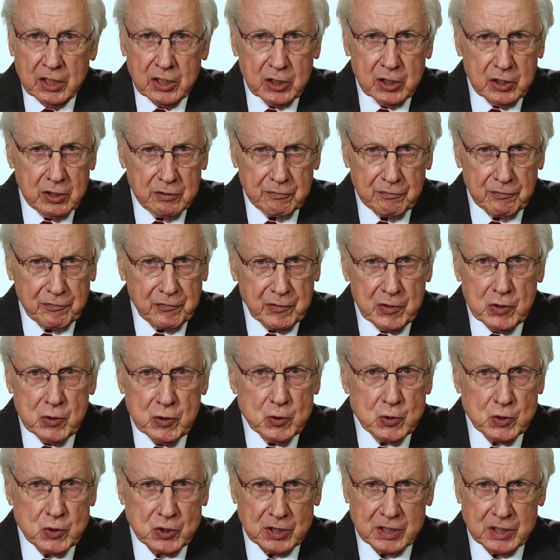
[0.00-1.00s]

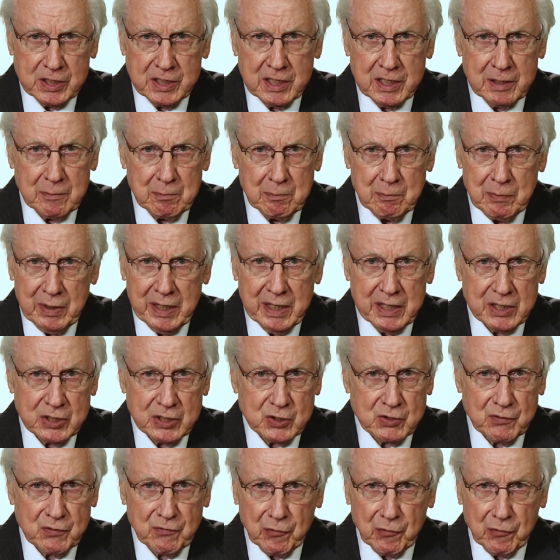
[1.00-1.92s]
Confusing at best,